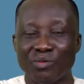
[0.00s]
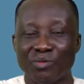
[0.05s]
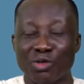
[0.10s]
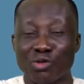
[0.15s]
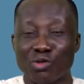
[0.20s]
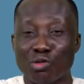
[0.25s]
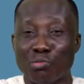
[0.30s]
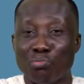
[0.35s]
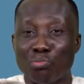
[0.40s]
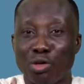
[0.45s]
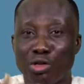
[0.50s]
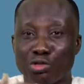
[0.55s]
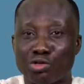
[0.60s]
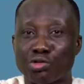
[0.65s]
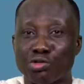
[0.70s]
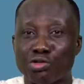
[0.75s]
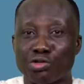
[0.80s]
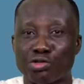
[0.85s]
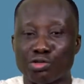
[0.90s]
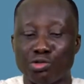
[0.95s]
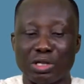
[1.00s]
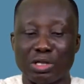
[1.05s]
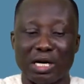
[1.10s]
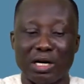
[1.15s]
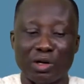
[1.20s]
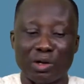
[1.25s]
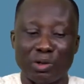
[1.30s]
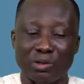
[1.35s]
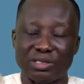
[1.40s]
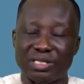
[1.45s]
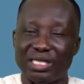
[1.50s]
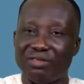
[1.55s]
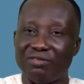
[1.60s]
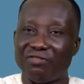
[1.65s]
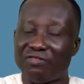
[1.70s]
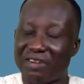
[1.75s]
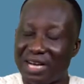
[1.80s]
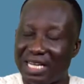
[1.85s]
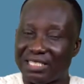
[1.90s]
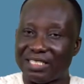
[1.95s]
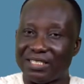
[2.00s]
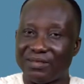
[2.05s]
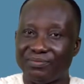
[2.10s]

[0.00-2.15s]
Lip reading: So muscles too can contain fat,